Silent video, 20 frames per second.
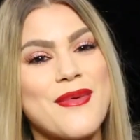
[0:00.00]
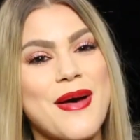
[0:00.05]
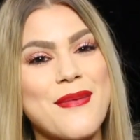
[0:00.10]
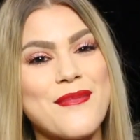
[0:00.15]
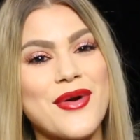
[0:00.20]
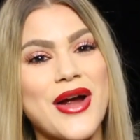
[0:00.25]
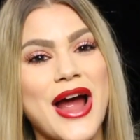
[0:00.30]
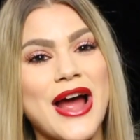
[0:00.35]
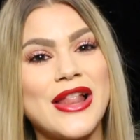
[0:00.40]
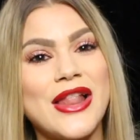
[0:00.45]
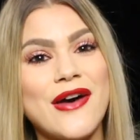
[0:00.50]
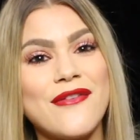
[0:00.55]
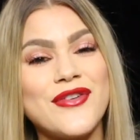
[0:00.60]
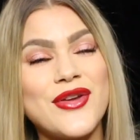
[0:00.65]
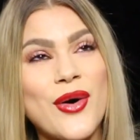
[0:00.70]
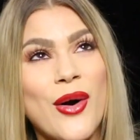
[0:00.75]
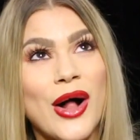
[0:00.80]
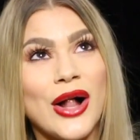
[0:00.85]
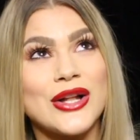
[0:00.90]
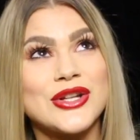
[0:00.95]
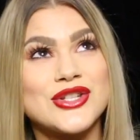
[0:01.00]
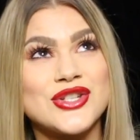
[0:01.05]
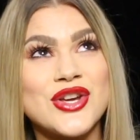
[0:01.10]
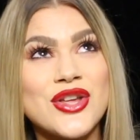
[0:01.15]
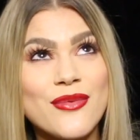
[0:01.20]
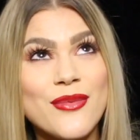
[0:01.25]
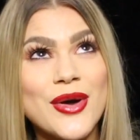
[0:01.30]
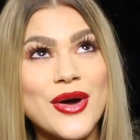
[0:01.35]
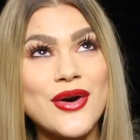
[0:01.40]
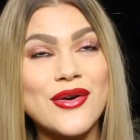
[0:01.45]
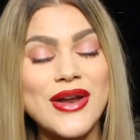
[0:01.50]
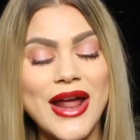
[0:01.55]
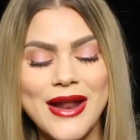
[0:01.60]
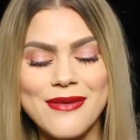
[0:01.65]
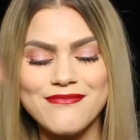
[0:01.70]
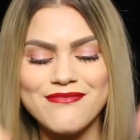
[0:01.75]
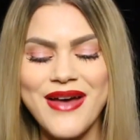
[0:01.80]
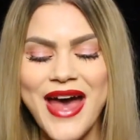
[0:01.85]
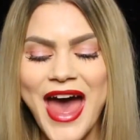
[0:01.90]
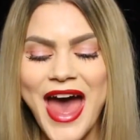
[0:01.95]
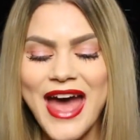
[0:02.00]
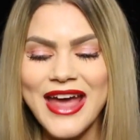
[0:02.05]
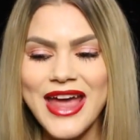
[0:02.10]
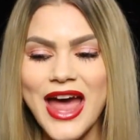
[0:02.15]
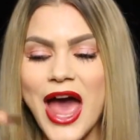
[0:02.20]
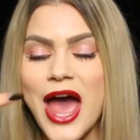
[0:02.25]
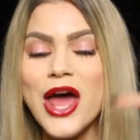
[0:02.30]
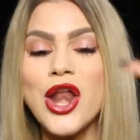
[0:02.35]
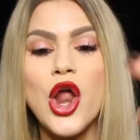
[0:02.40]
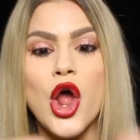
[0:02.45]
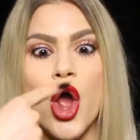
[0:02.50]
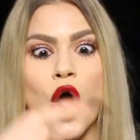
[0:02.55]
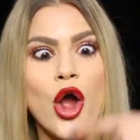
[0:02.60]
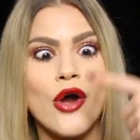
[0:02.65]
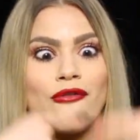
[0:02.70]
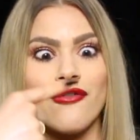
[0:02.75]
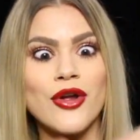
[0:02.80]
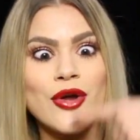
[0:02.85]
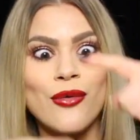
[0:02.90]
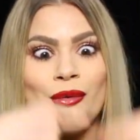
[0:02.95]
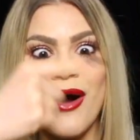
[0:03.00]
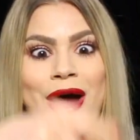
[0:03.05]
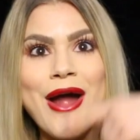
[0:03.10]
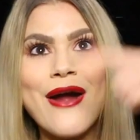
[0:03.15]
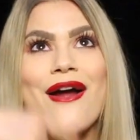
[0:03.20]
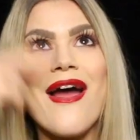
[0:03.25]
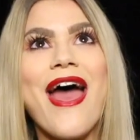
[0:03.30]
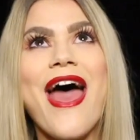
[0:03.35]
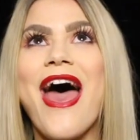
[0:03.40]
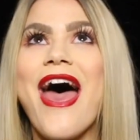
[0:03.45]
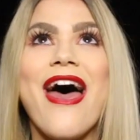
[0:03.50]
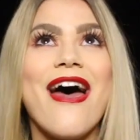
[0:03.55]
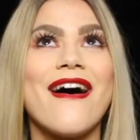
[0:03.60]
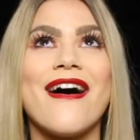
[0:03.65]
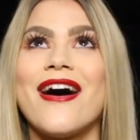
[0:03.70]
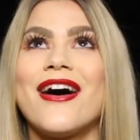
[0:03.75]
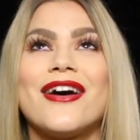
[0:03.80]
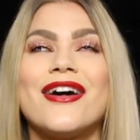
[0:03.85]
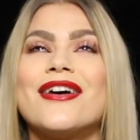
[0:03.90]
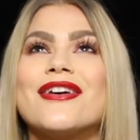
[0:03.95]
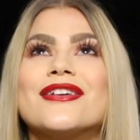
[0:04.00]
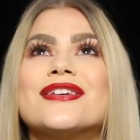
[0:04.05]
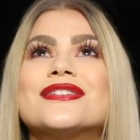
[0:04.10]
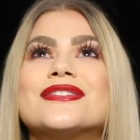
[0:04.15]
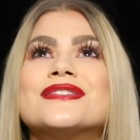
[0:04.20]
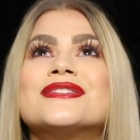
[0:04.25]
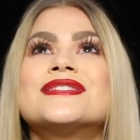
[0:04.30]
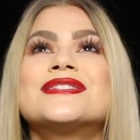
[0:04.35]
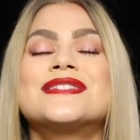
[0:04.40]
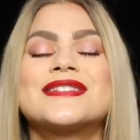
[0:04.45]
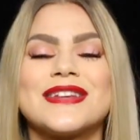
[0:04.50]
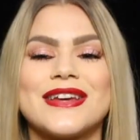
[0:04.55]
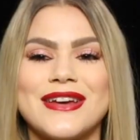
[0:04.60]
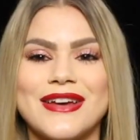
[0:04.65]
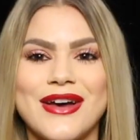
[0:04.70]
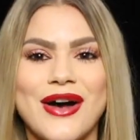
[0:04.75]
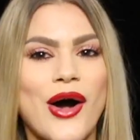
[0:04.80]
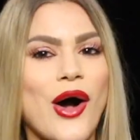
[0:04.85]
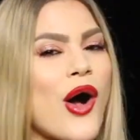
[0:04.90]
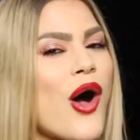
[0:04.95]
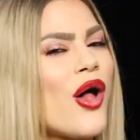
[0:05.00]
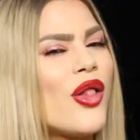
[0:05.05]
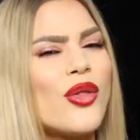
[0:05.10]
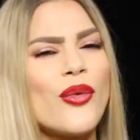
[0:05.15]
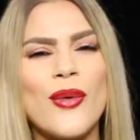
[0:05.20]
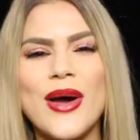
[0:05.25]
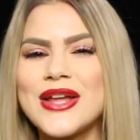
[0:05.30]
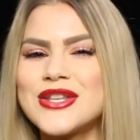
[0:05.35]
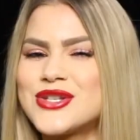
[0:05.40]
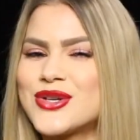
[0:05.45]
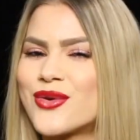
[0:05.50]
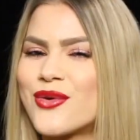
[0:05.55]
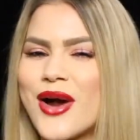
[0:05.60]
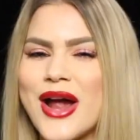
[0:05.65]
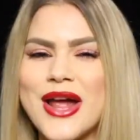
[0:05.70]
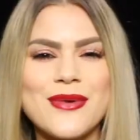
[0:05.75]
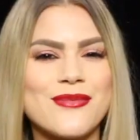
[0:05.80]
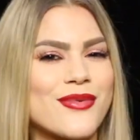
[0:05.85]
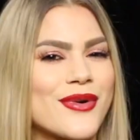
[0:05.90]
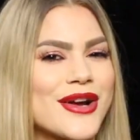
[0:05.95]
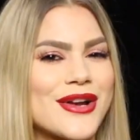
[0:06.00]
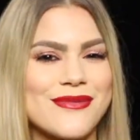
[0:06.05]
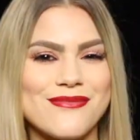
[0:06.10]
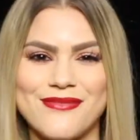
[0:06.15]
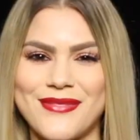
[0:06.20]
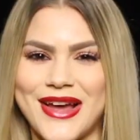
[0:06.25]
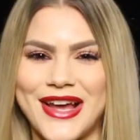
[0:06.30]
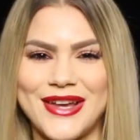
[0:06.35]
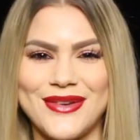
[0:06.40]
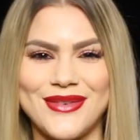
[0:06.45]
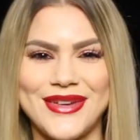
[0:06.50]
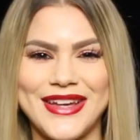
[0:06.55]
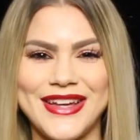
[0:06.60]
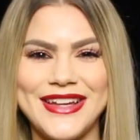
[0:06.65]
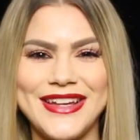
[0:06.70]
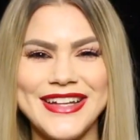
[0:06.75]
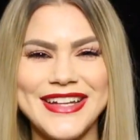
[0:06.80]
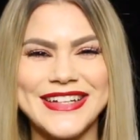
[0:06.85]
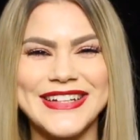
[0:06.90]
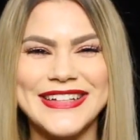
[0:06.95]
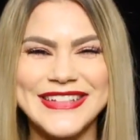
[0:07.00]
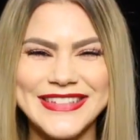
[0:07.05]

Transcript: Remember, I love you all to the moon and back and everywhere else. All the way to Great Britain, baby.